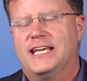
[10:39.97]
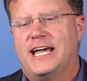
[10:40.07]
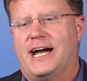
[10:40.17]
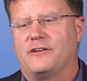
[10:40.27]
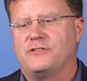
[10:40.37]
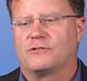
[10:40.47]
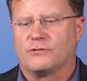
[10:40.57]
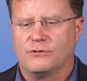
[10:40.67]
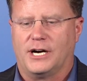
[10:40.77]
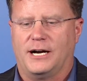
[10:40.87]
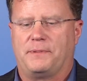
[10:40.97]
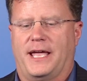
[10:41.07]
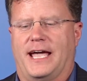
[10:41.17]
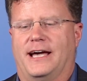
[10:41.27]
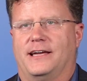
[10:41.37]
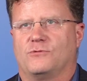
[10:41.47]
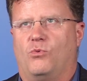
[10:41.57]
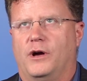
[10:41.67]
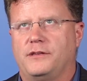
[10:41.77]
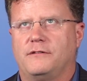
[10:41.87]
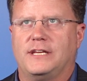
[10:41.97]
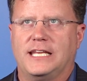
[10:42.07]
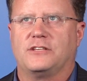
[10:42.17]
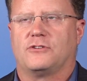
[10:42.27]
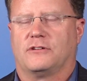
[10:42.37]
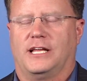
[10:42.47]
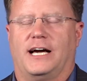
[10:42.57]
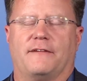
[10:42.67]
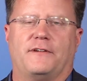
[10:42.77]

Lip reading: how you grew up and what you need in your life.